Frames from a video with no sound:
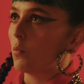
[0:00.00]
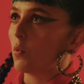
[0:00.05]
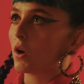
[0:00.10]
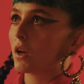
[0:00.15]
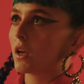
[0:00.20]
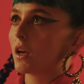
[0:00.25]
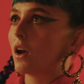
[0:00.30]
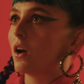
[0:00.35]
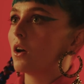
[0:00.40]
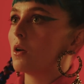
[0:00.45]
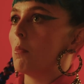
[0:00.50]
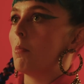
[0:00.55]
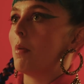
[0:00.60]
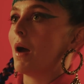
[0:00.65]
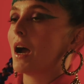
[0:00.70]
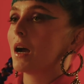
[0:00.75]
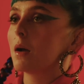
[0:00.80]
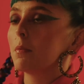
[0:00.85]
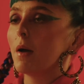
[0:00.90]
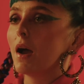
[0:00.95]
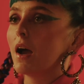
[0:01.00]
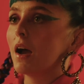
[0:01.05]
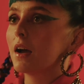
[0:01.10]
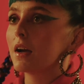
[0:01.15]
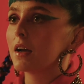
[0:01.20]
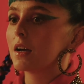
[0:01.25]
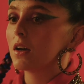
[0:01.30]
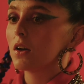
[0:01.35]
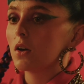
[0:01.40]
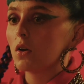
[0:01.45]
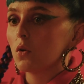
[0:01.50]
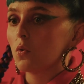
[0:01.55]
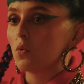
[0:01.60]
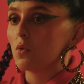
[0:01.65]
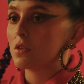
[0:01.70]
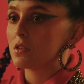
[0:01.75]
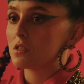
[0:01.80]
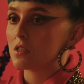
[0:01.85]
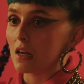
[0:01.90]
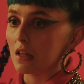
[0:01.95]
I'm working on a backpack
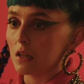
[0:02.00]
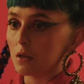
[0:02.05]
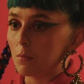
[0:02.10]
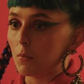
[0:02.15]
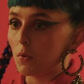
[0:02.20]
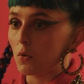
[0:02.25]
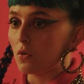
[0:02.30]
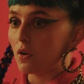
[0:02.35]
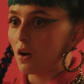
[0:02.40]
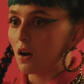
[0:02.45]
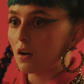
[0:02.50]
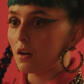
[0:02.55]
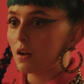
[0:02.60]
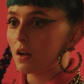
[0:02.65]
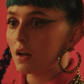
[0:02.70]
with Sailor Moon on